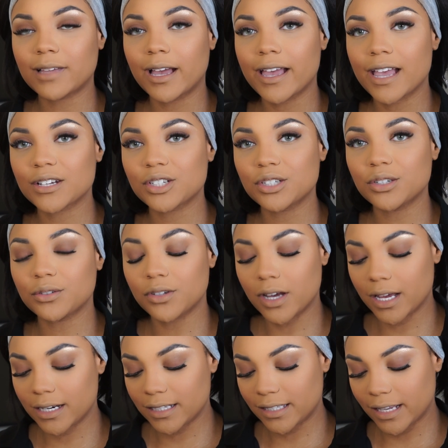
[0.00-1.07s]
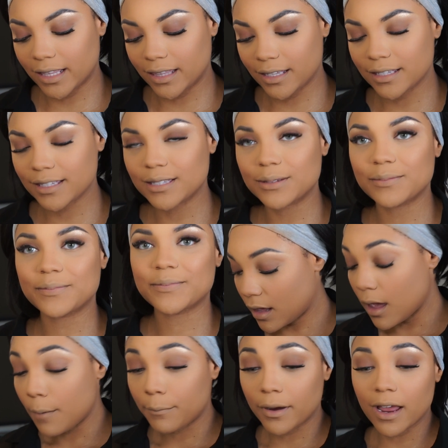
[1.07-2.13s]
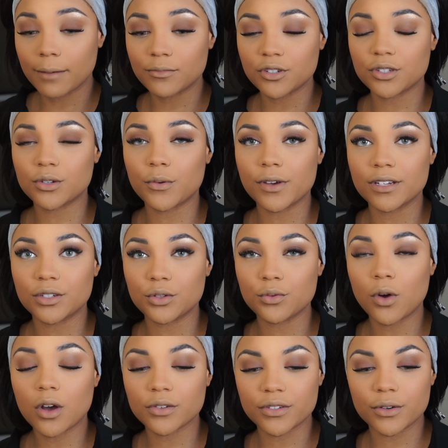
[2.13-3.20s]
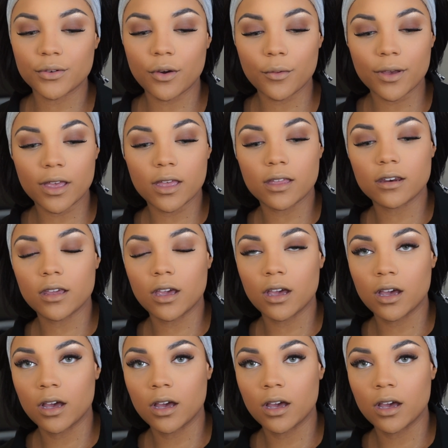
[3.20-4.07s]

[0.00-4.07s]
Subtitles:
I actually don't know how to say this, but I'm just going to also go in,